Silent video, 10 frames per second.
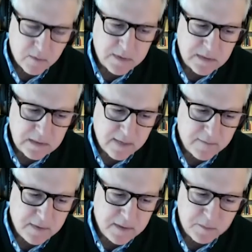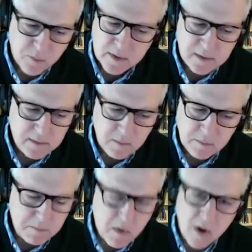
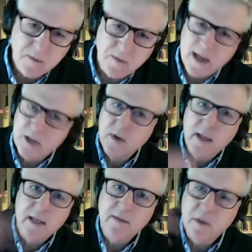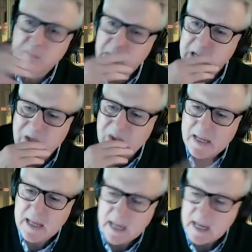70s. Margaret Thatcher hadn't even appeared.
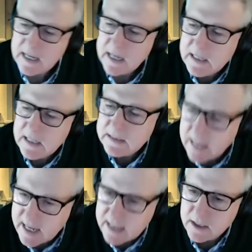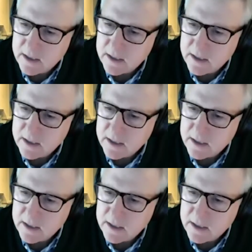And he said